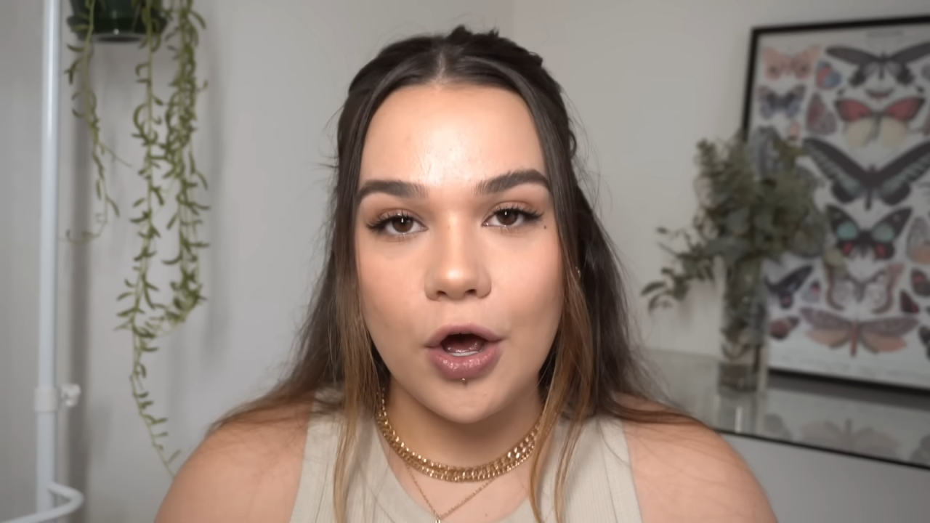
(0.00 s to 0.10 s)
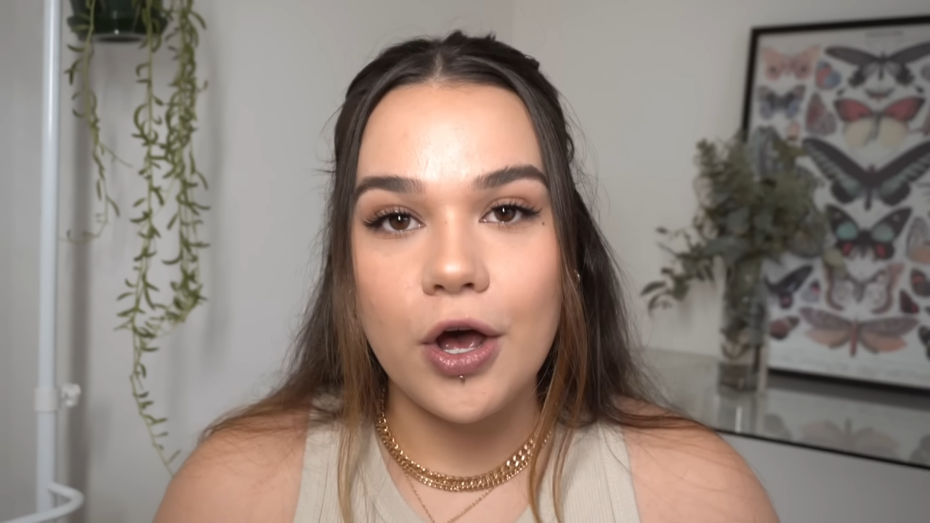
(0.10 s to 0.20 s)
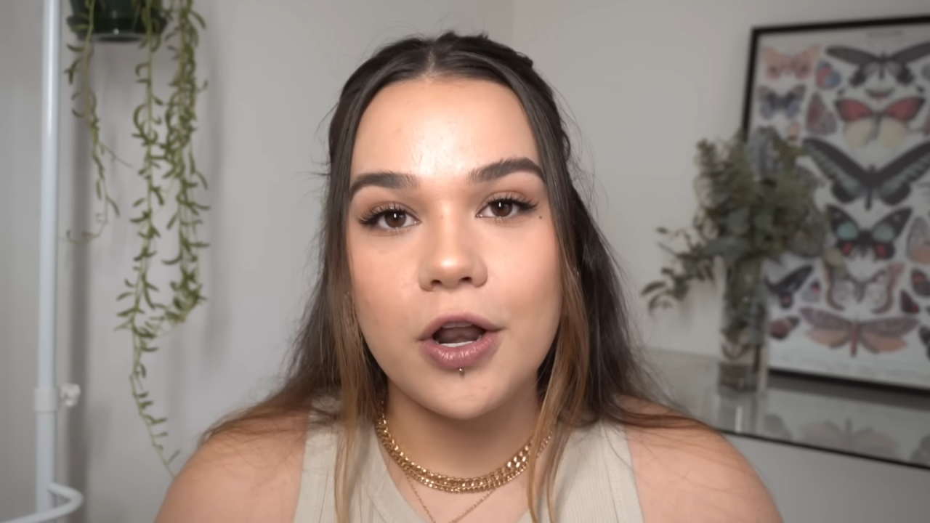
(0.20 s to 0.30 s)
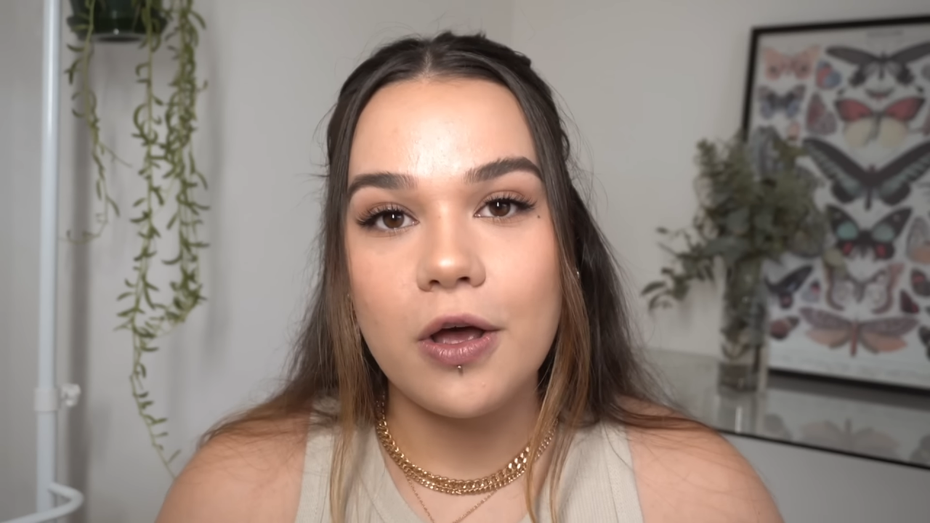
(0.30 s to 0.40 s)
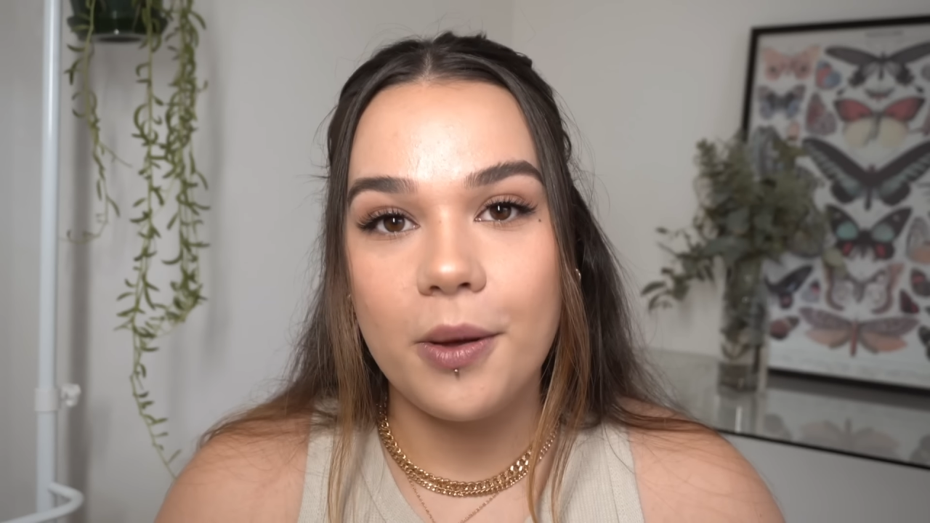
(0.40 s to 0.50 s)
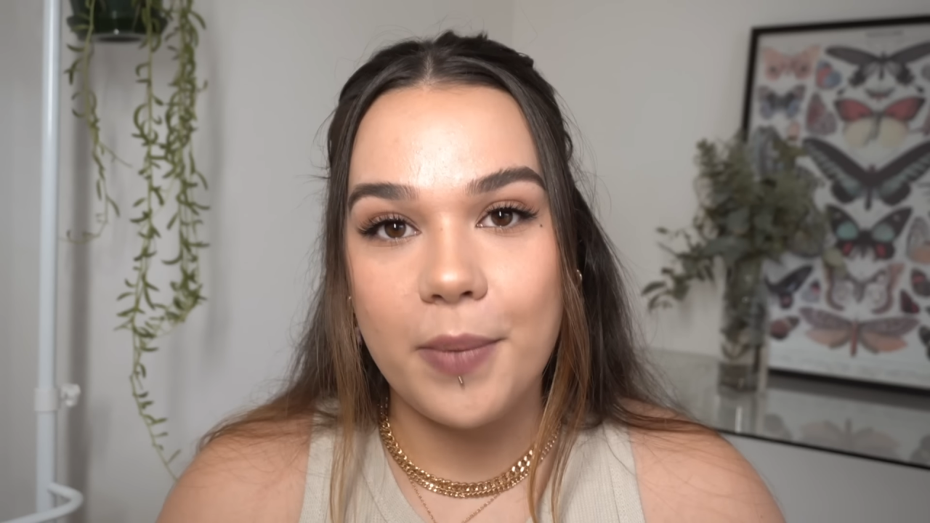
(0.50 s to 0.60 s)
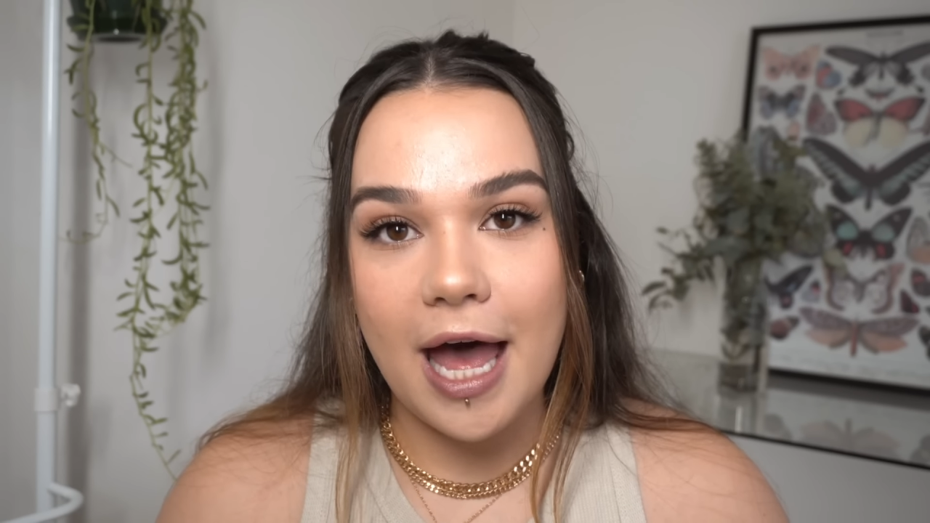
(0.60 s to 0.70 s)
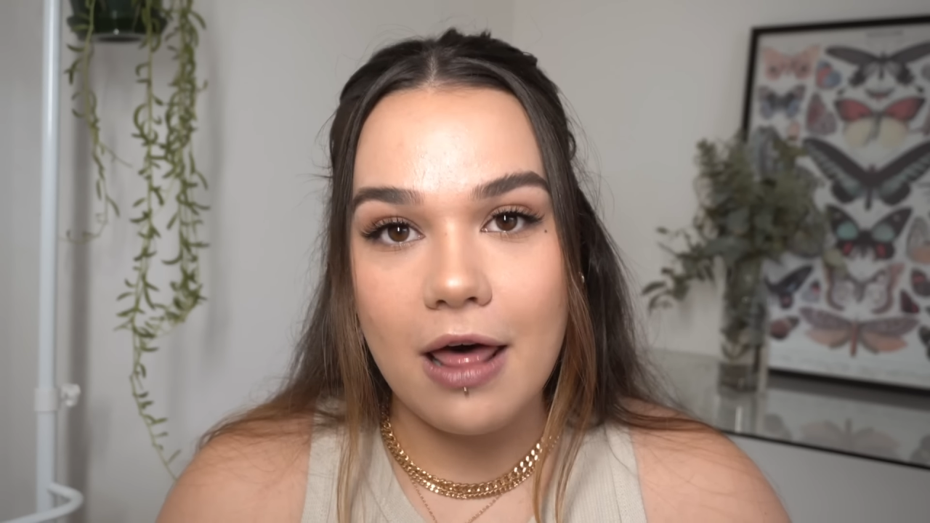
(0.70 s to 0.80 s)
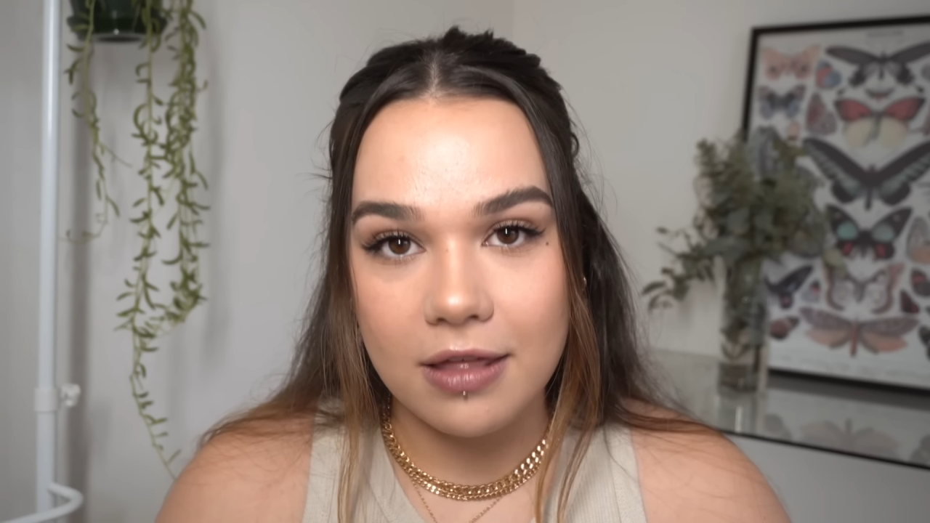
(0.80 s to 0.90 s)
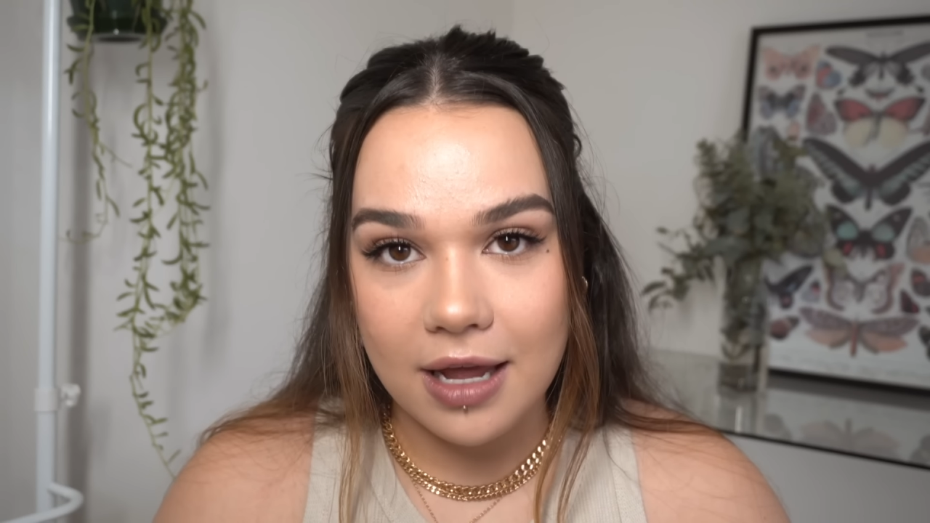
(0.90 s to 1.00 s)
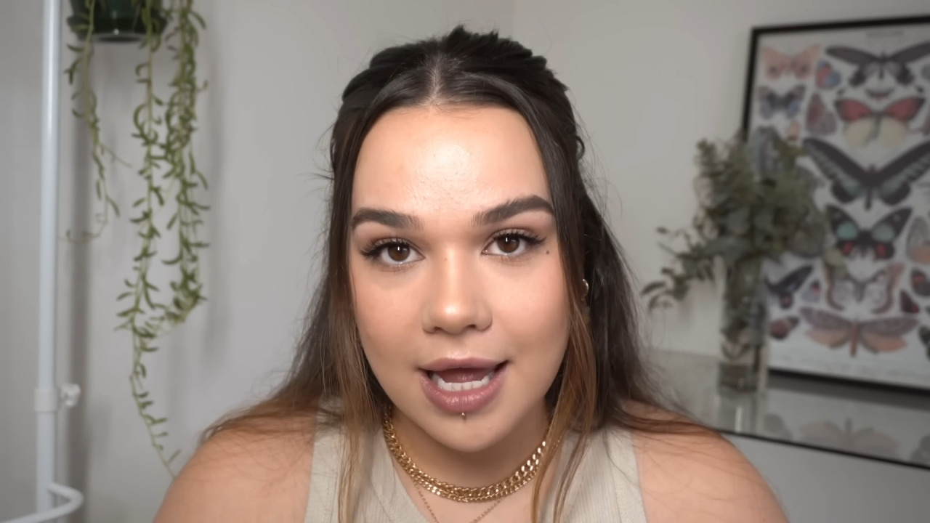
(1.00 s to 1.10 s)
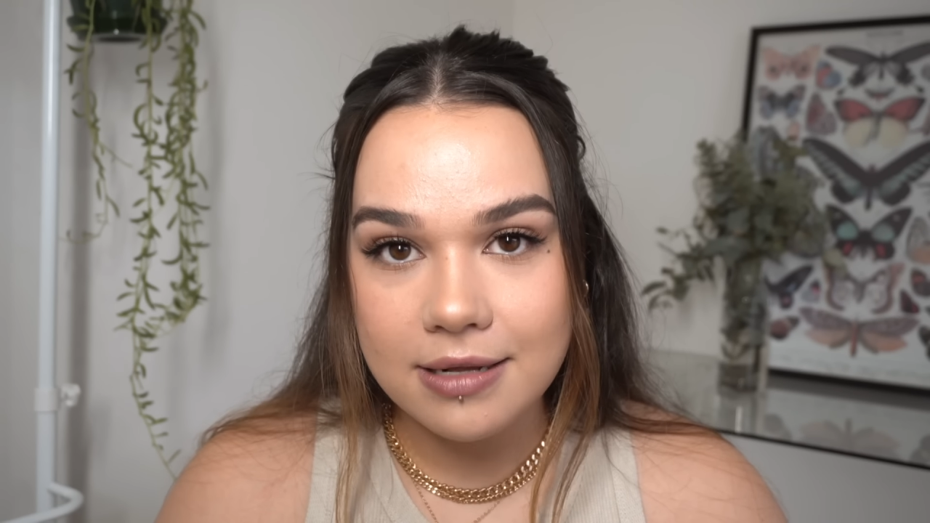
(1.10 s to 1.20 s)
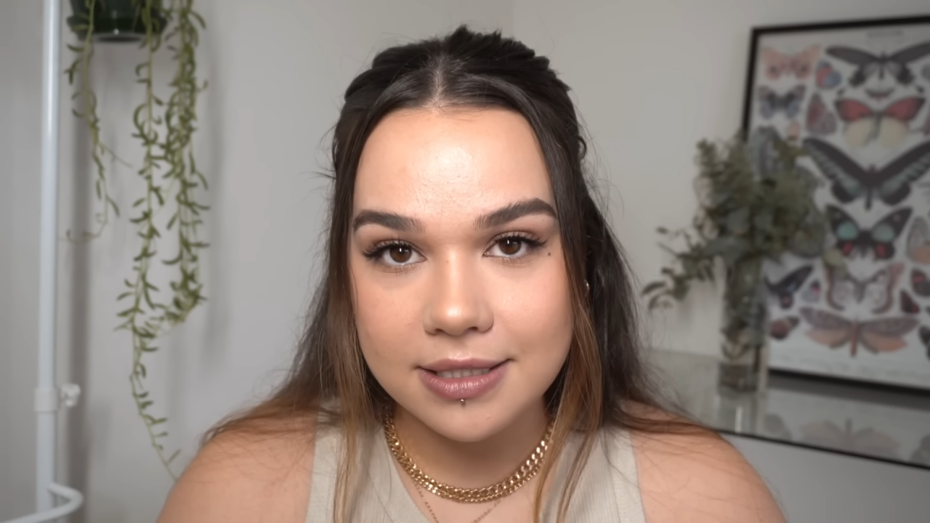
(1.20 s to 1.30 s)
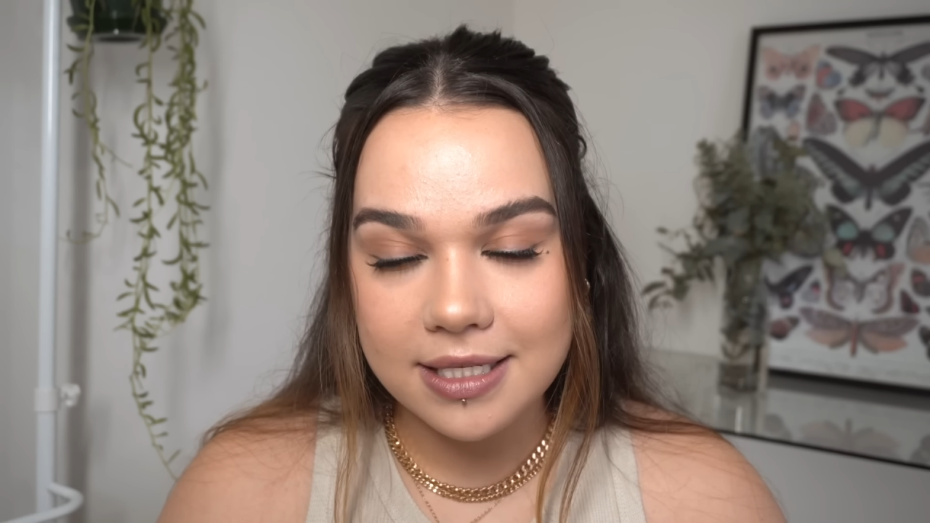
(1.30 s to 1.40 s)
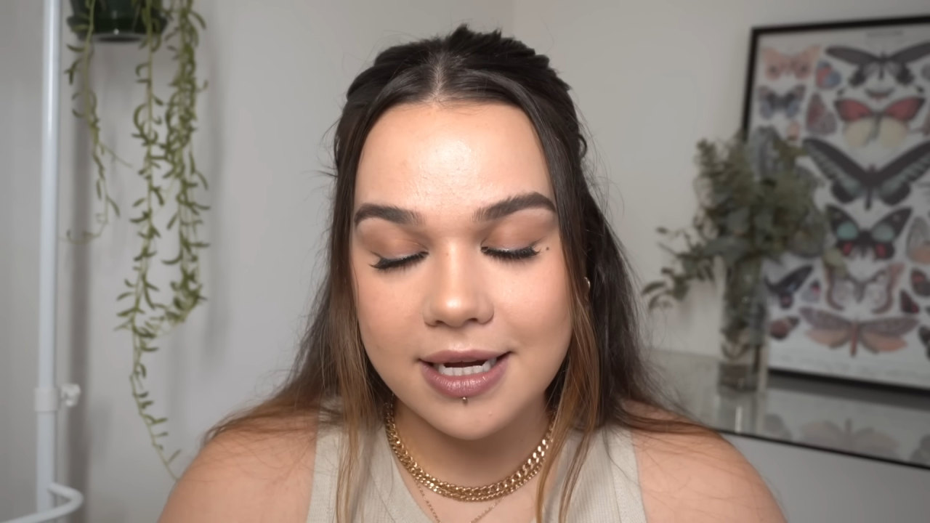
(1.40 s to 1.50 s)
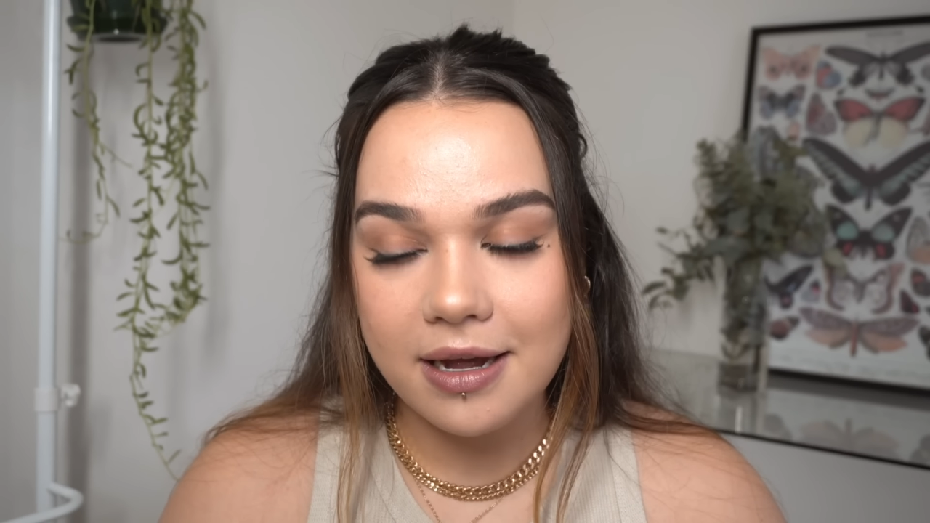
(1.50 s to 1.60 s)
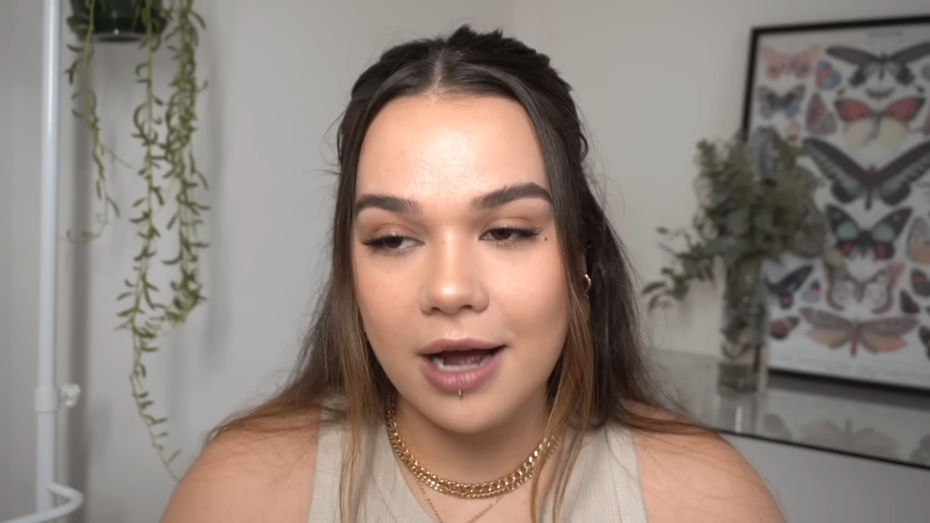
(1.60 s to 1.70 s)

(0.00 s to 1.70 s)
heard about the Kenzzi,